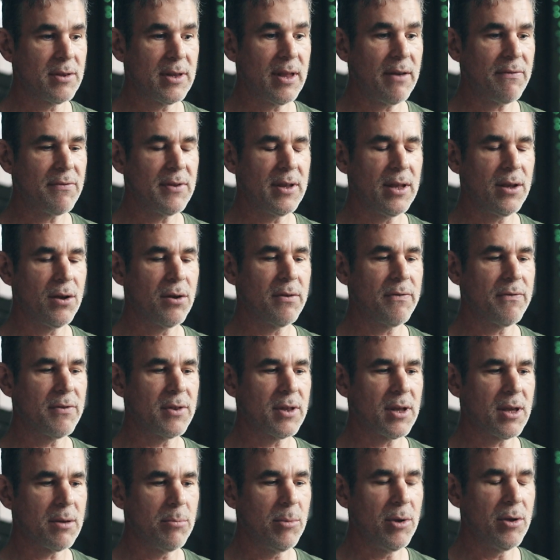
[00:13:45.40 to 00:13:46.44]
definitely good for
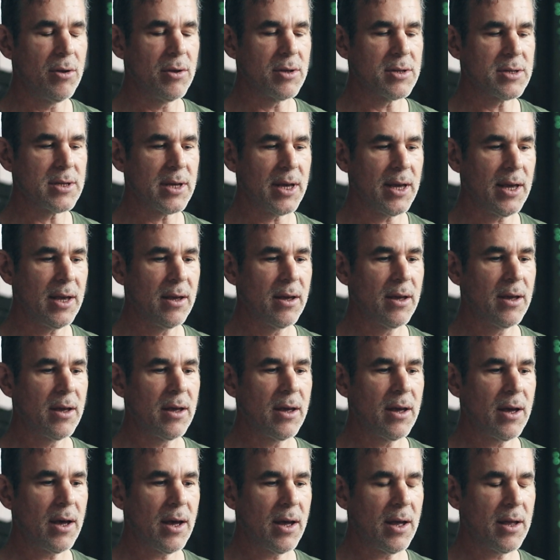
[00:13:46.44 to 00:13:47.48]
the community,
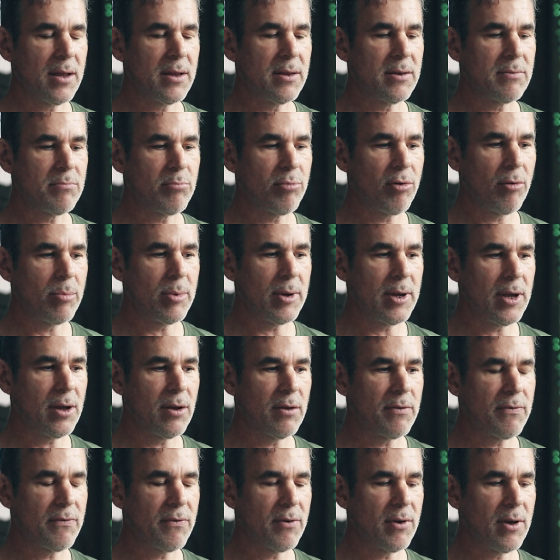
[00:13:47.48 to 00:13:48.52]
and probably
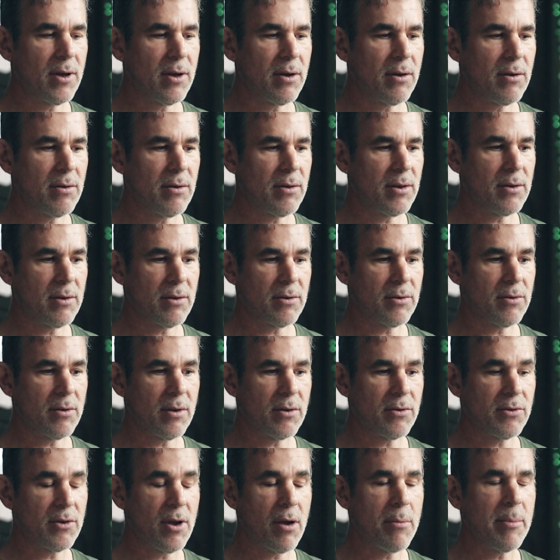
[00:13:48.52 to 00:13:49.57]
good for
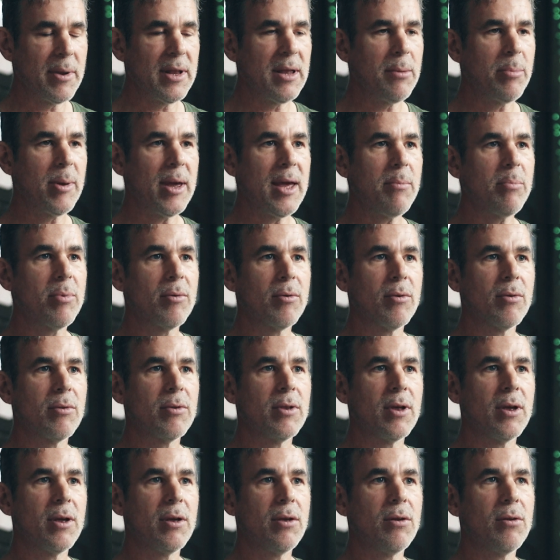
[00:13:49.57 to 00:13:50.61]
so many people
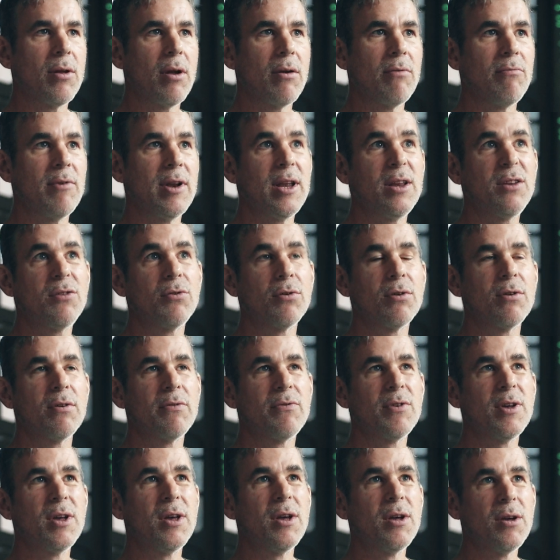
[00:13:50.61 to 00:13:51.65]
that you don't really sort
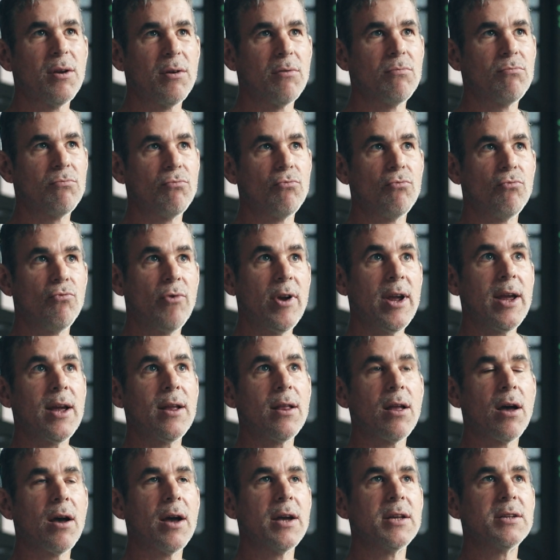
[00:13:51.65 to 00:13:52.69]
of
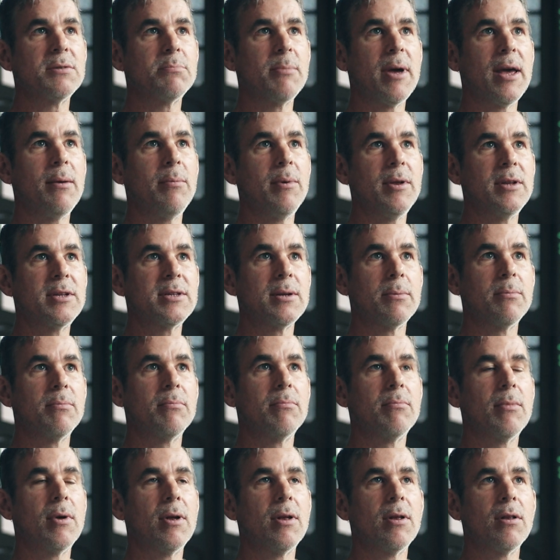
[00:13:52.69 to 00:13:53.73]
realise, maybe
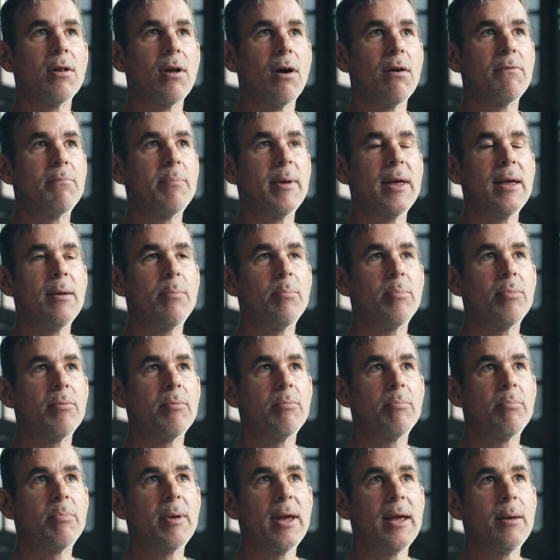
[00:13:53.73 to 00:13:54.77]
a lot of
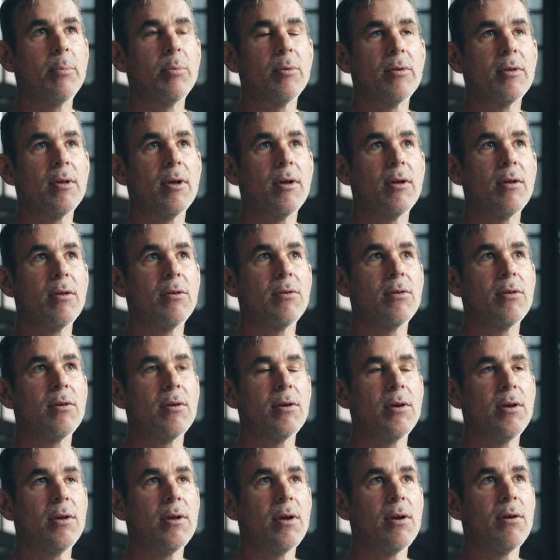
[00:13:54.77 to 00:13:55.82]
people
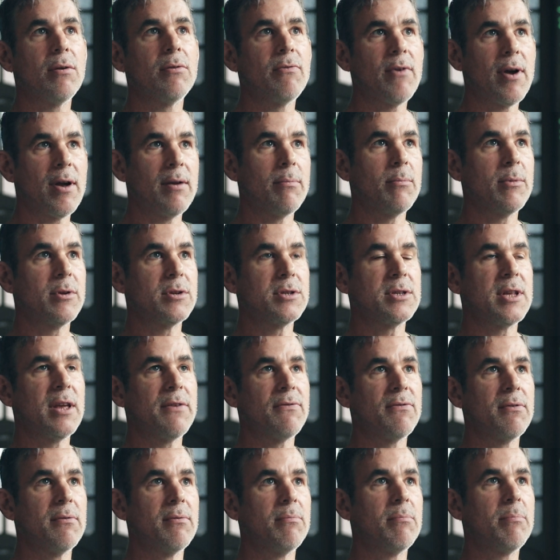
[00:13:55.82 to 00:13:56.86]
that you know, very much
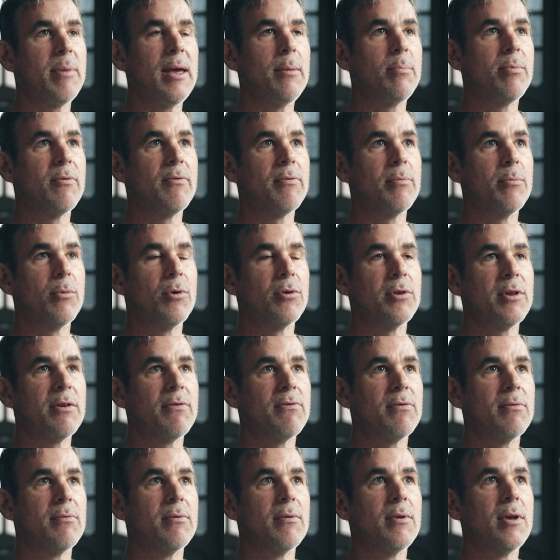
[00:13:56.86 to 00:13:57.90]
different people from all
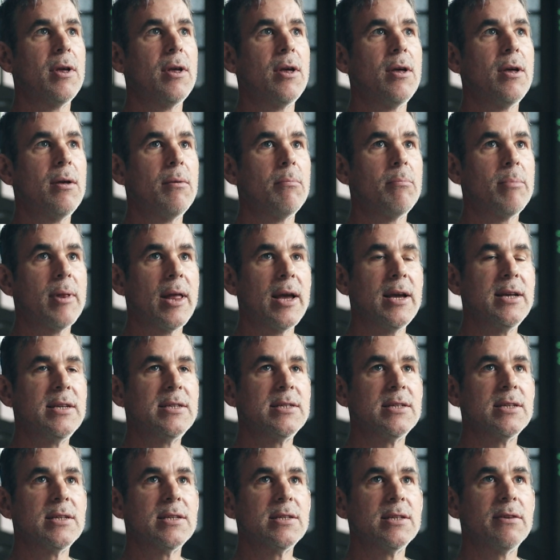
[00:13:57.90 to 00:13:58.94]
different
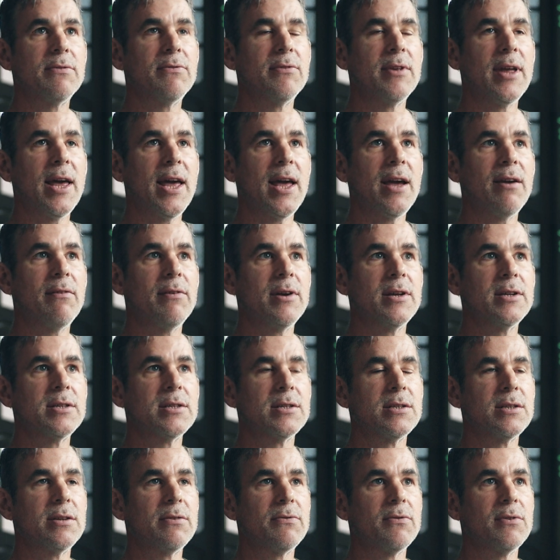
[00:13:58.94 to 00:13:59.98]
places and different areas
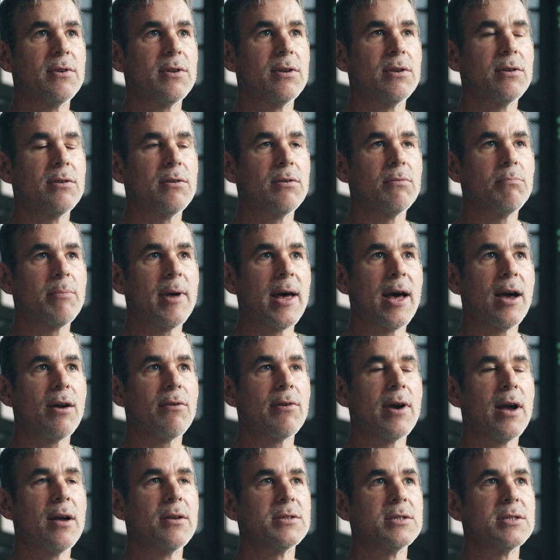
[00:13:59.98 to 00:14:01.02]
and different
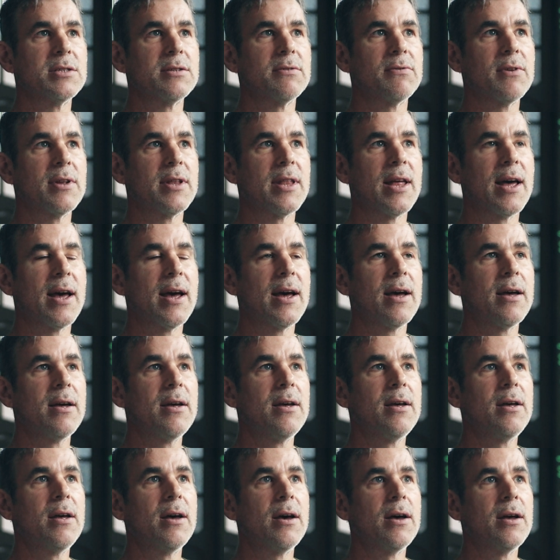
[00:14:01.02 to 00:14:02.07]
backgrounds and stuff like
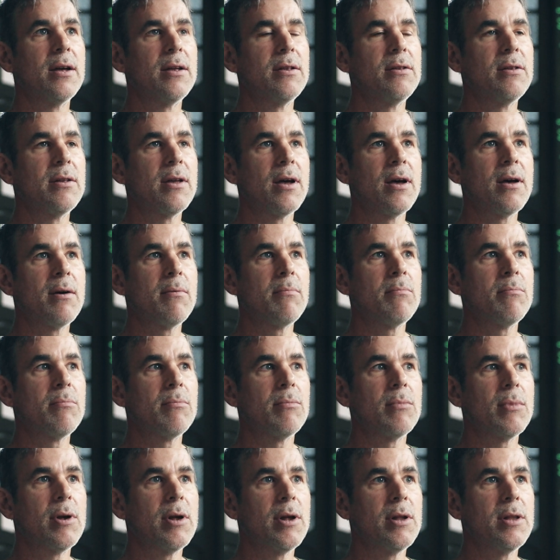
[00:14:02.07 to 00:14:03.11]
that,
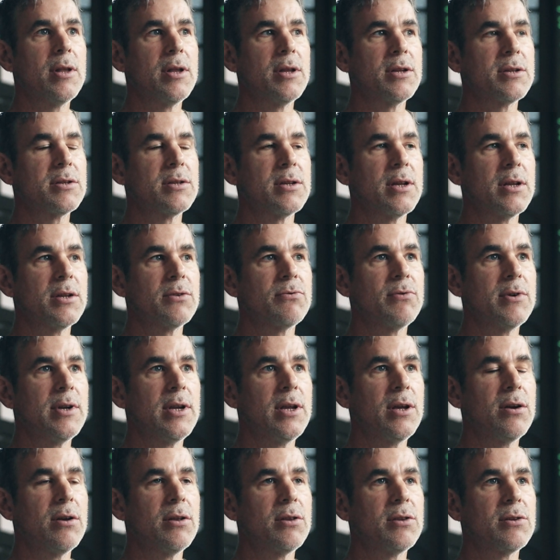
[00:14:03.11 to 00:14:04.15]
and it's
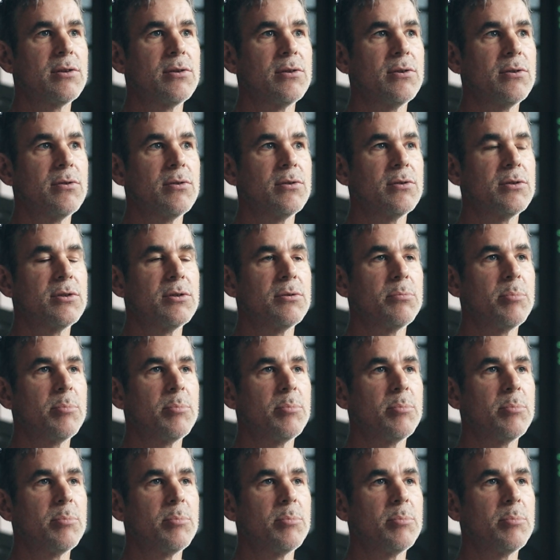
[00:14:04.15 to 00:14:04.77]
really good to